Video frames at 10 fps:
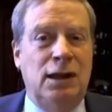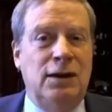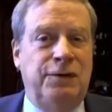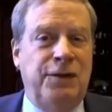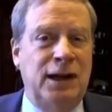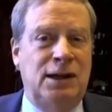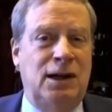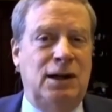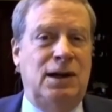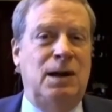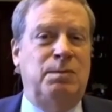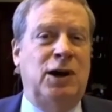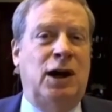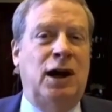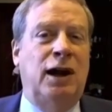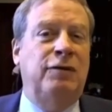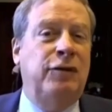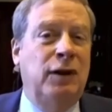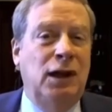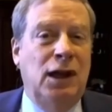The Fed did a deep dive,
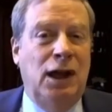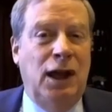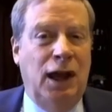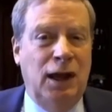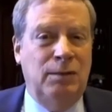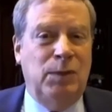and